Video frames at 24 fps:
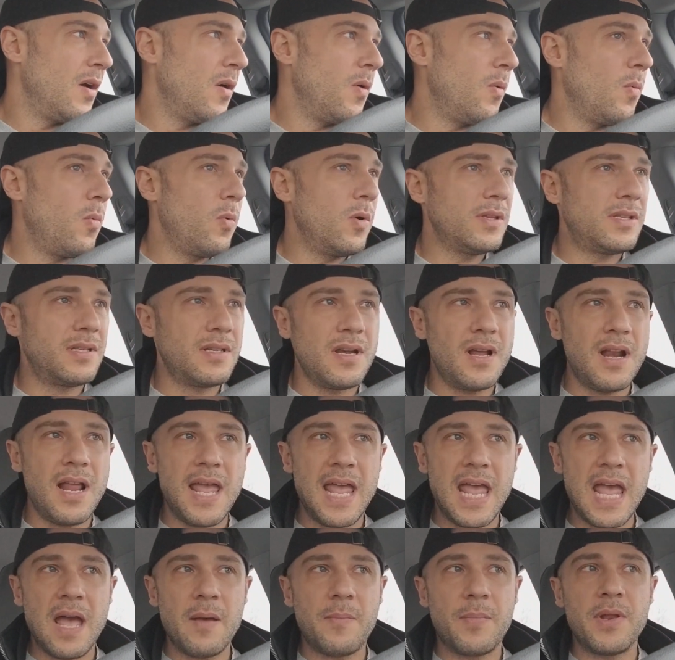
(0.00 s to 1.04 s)
What's going to
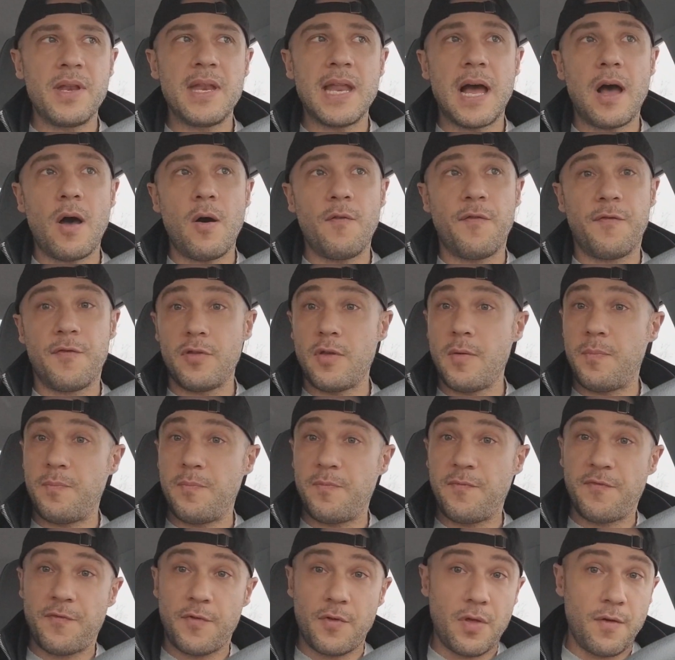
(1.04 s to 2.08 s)
happen now for the
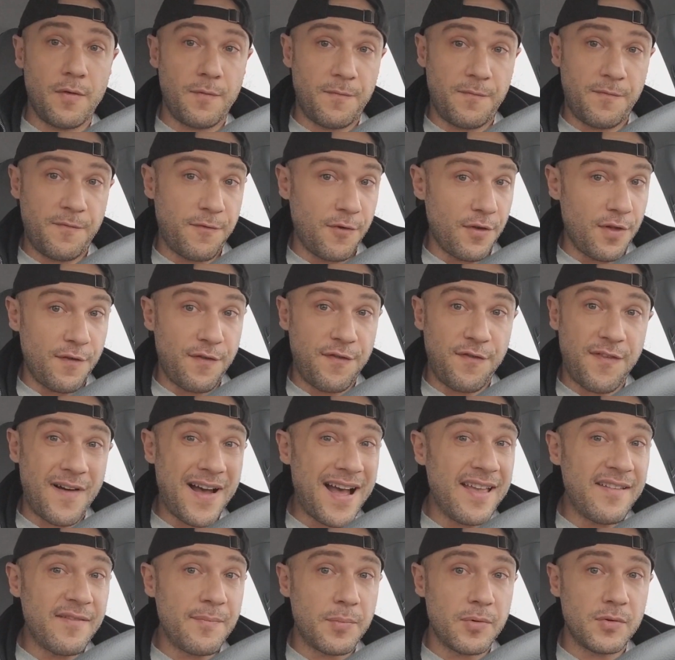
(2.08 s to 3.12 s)

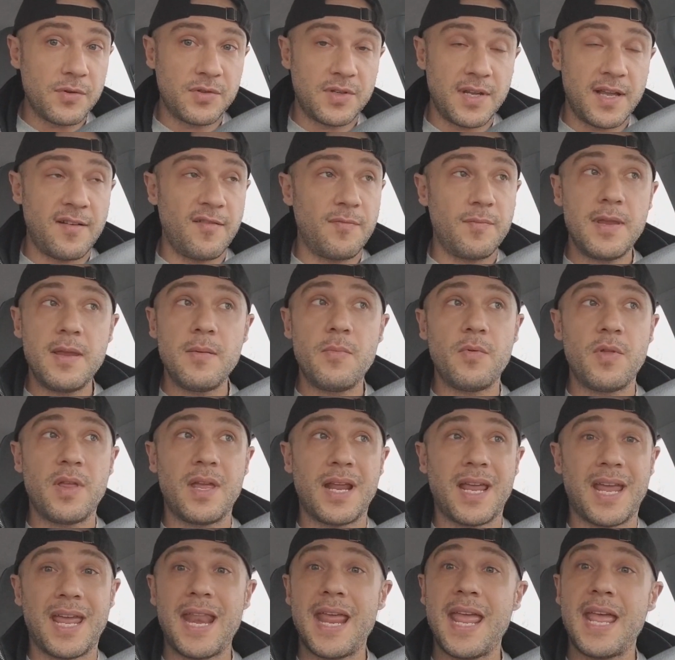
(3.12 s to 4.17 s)
5% of people
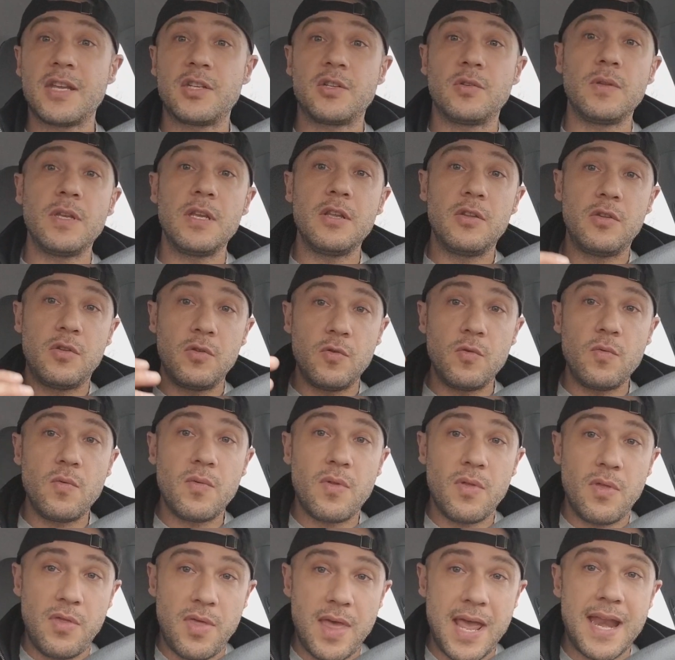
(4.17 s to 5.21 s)
that can actually
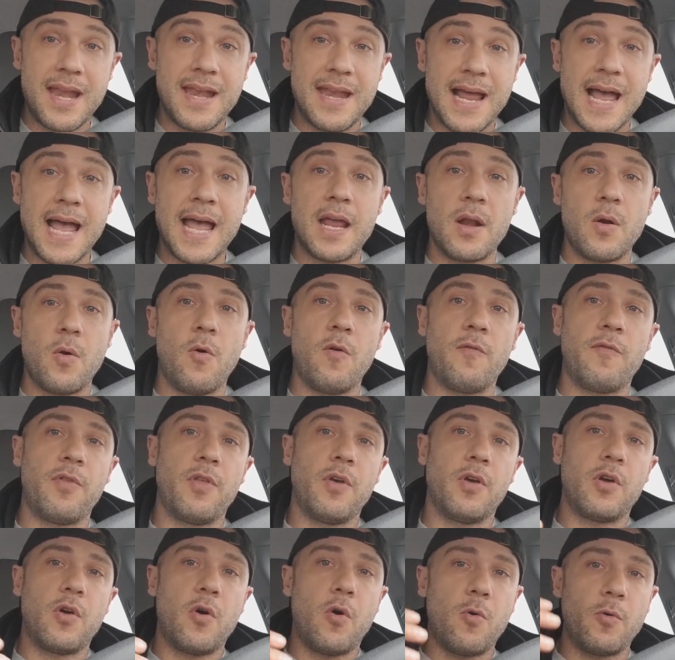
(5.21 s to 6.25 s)
do that diet over
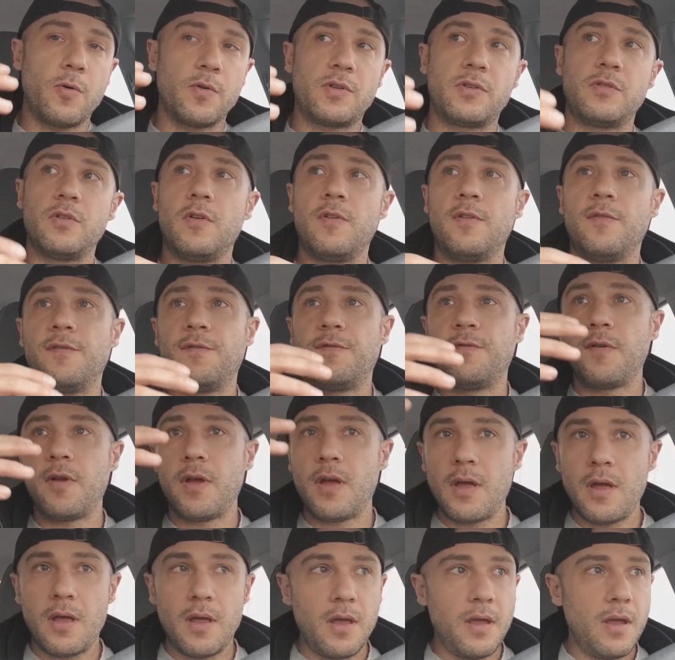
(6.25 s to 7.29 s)
the course of,
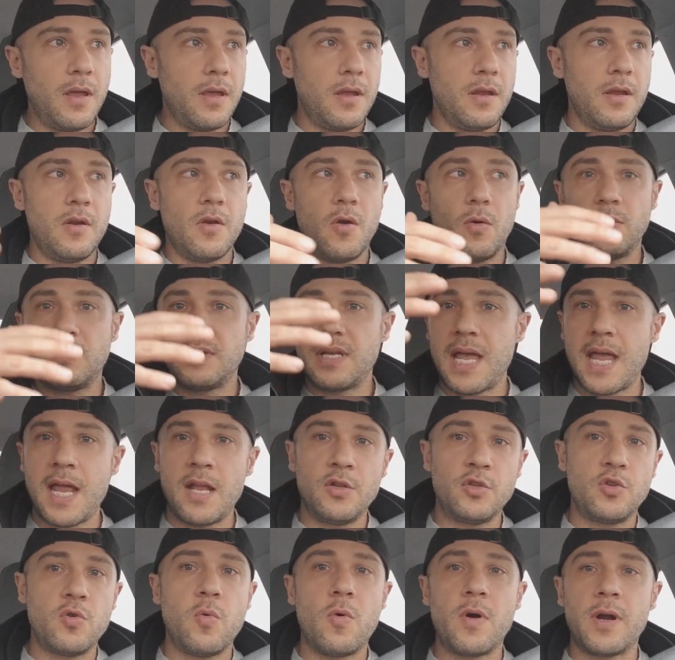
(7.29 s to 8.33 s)
you know,
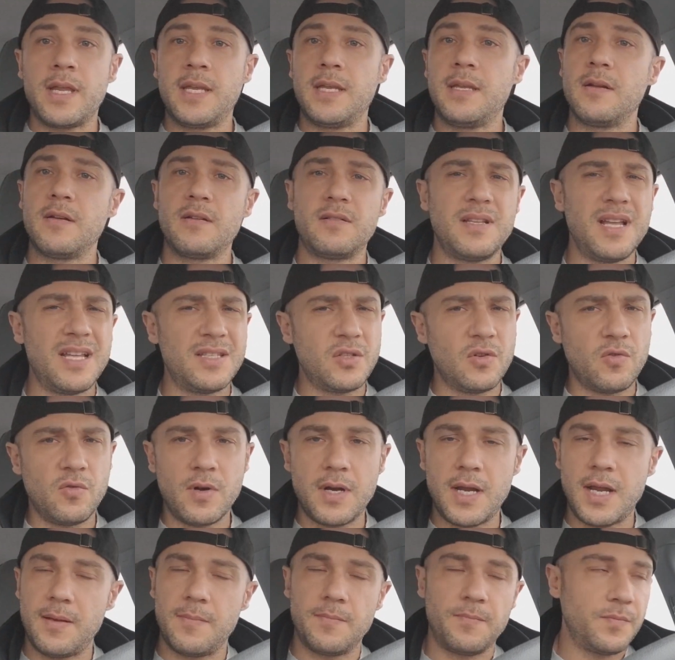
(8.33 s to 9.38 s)
10, 20 years? That's
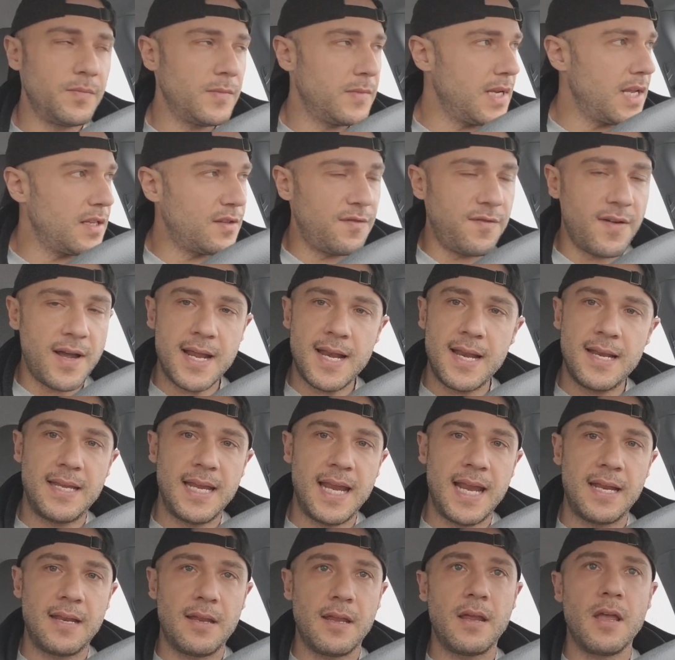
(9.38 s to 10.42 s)
great. That's fine and
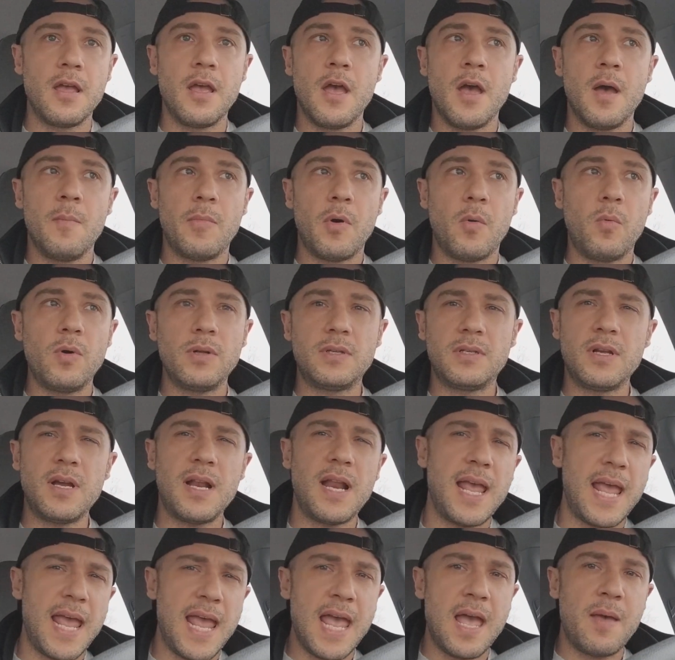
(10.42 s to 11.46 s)
dandy. But what's going
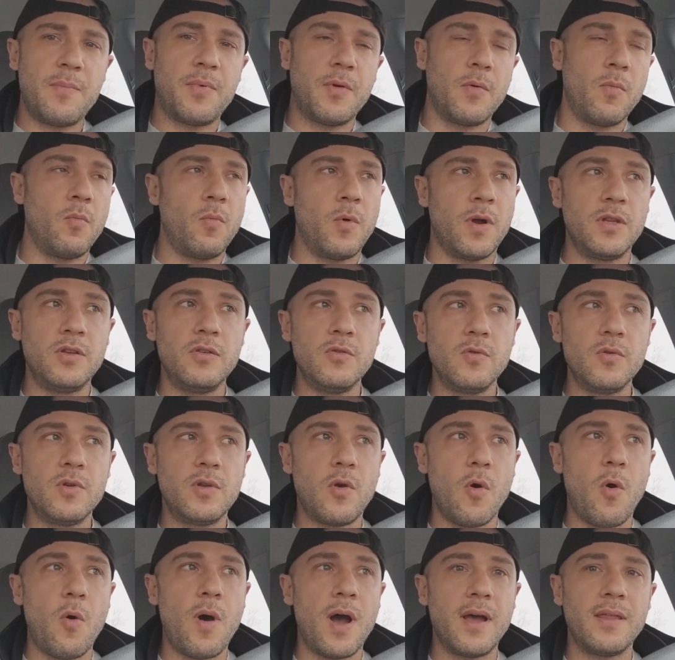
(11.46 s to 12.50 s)
to happen when you
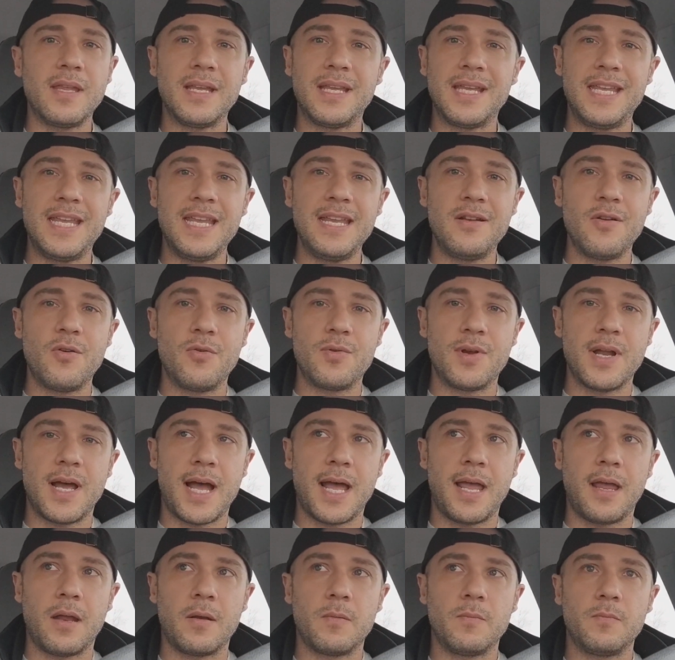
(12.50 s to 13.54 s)
go on the keto
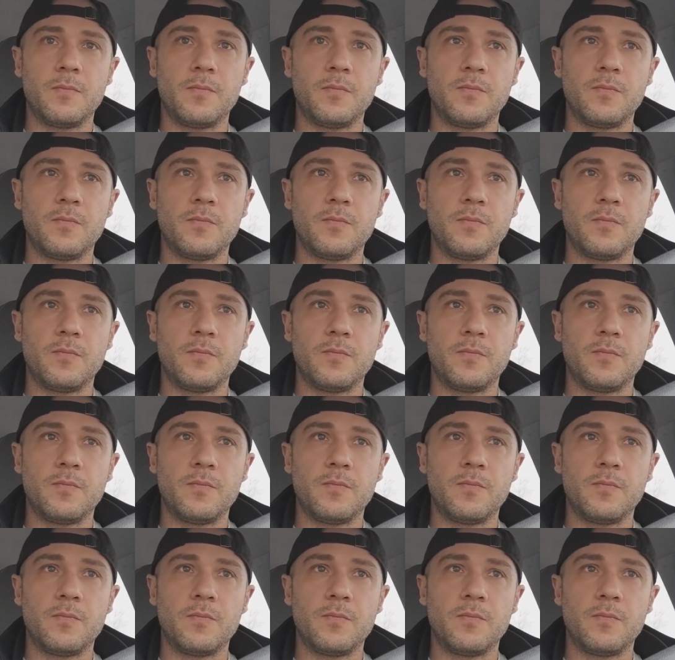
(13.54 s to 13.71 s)
diet